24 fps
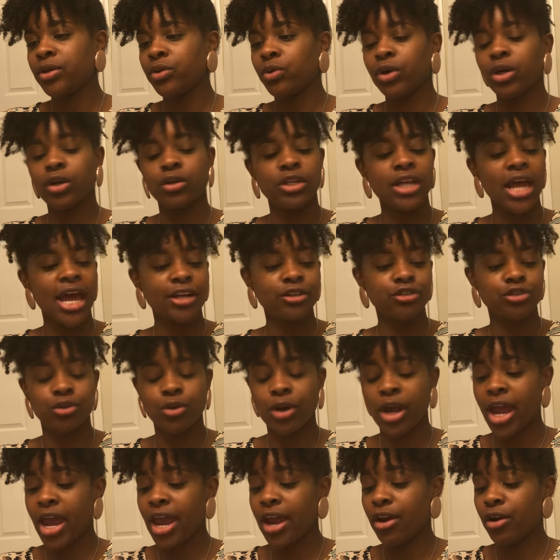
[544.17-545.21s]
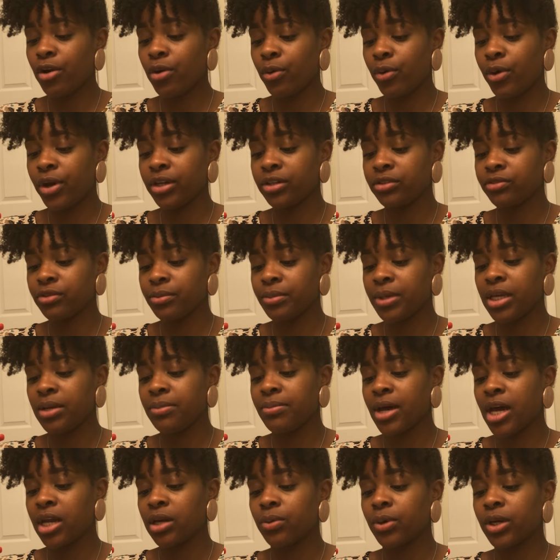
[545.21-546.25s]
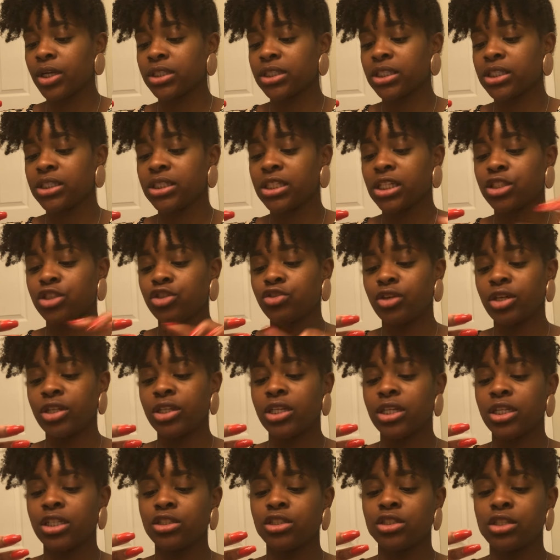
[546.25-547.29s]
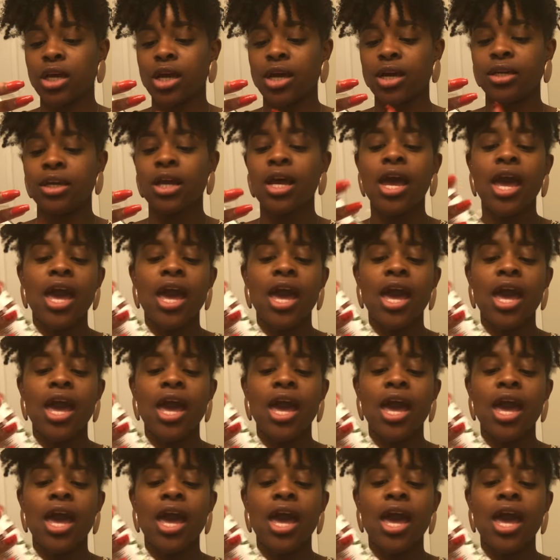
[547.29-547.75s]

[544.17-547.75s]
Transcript: manoi natural hair oil from Eden Body Works. It says strengthen and shine.